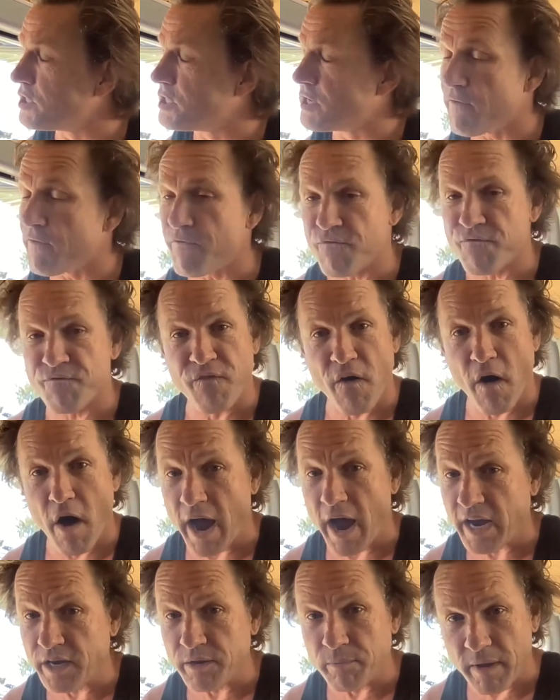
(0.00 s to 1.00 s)

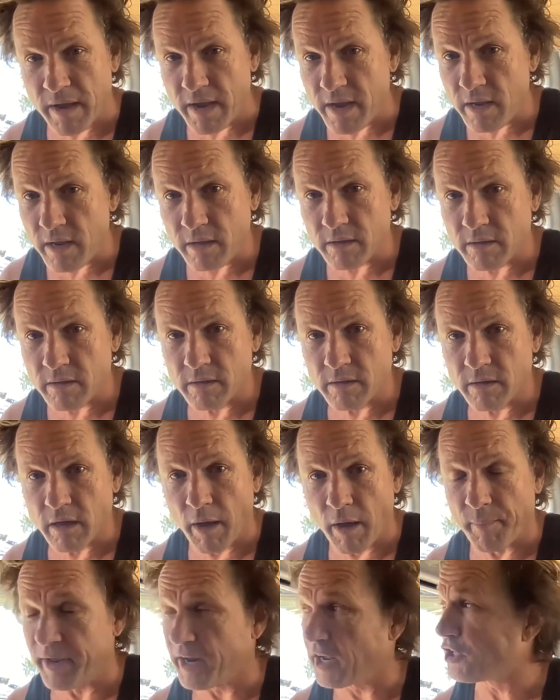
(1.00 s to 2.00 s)
defined me.
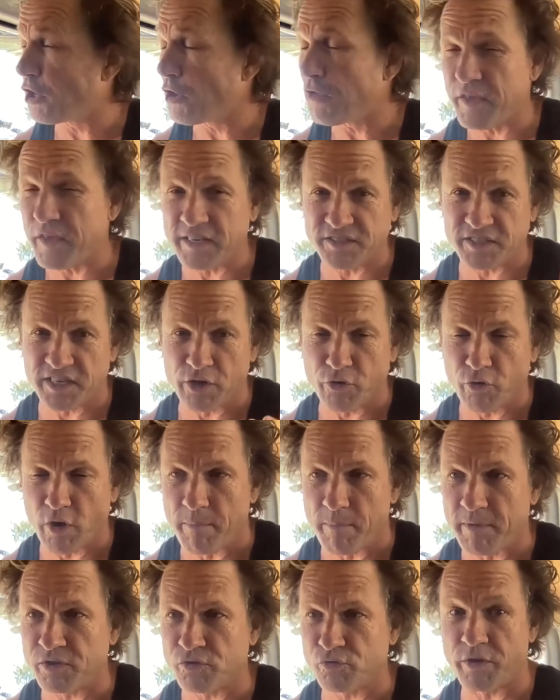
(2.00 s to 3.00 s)
I mean, I don't think it's any
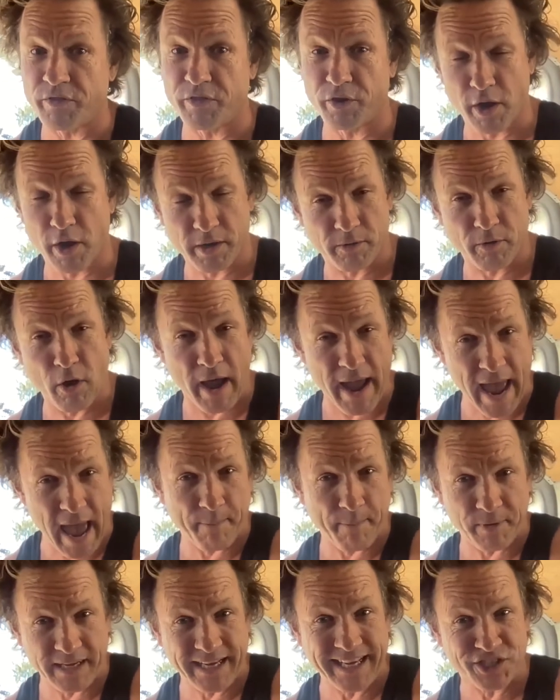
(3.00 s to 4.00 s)
great mystery that I, I
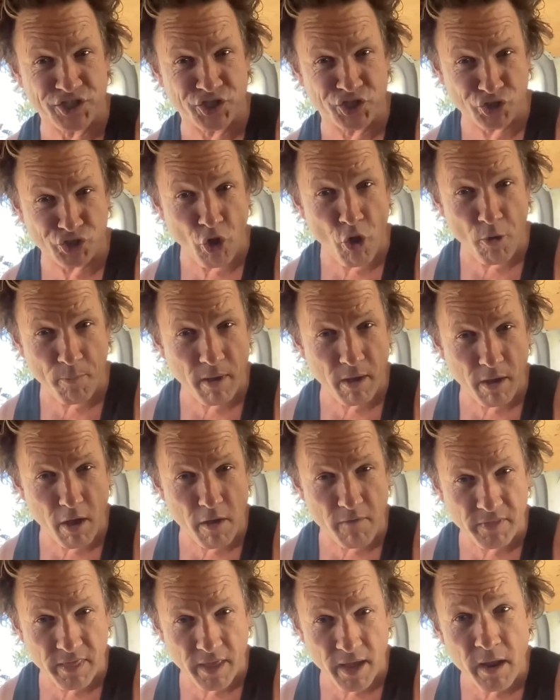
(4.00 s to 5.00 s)
happen to get sober
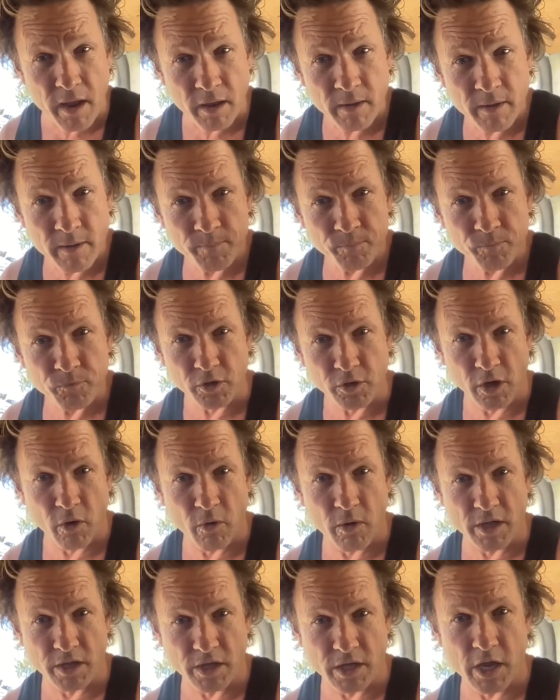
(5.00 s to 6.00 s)
over there. You
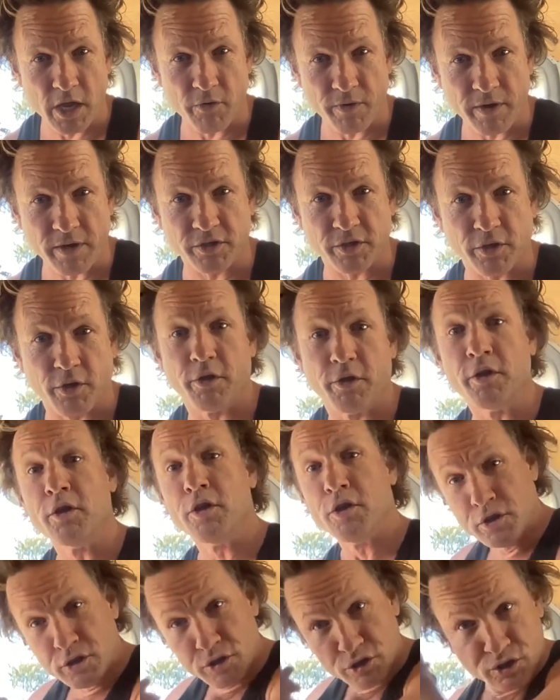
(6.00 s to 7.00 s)
know, a year into
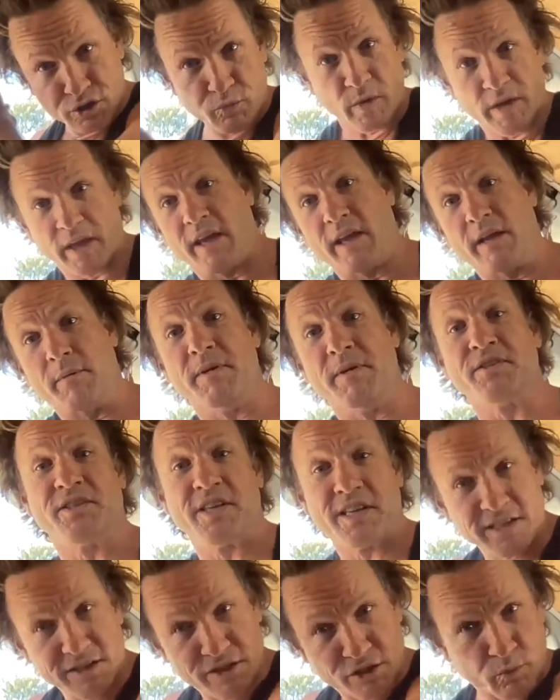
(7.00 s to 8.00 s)
swinging and
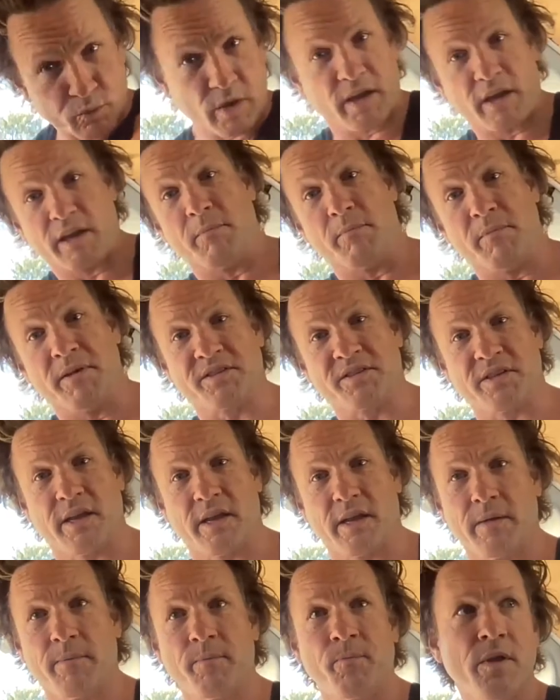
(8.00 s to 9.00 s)
missing, swinging and
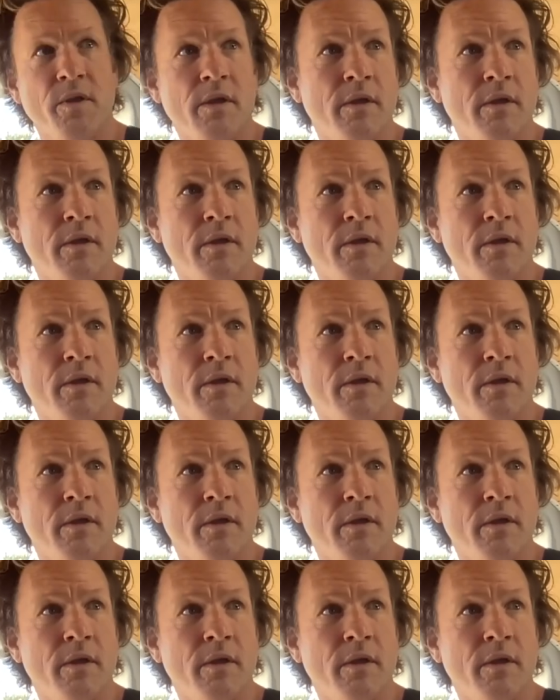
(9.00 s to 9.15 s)
missing.